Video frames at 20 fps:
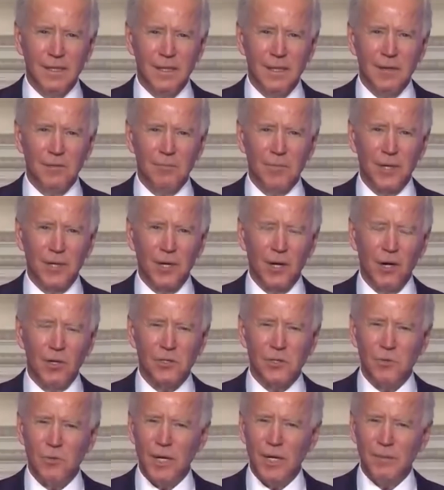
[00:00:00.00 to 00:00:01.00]
But I
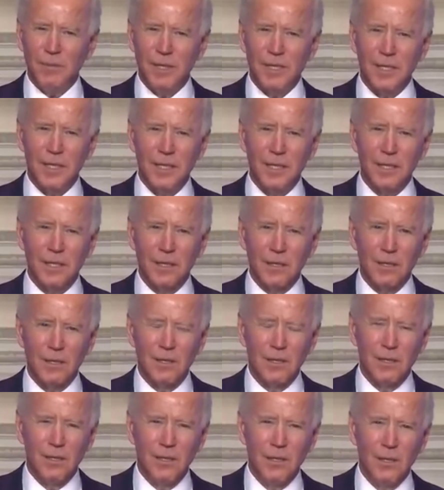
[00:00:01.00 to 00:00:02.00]
also want to be clear,
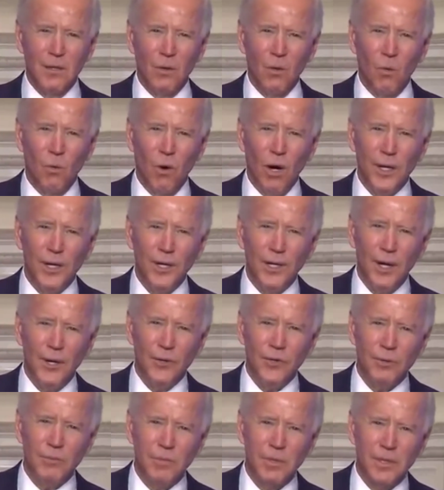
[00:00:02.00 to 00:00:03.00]

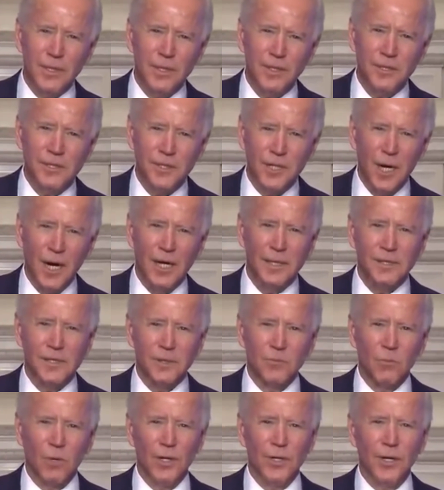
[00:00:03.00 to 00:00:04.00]
100 million shots
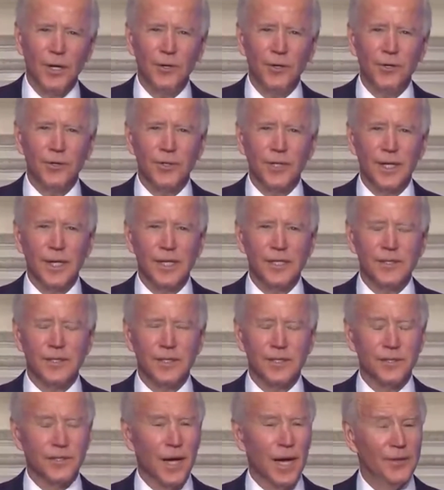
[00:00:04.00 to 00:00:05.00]
in 100 days
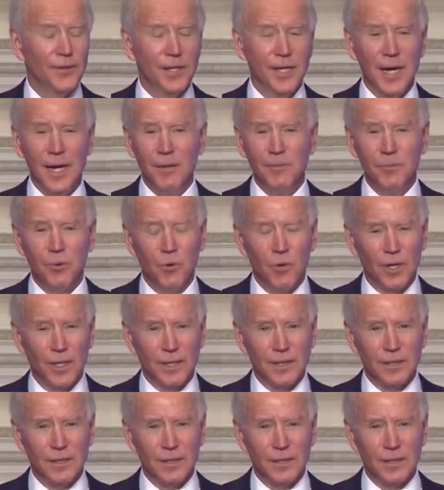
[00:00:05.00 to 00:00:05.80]
is not the end point.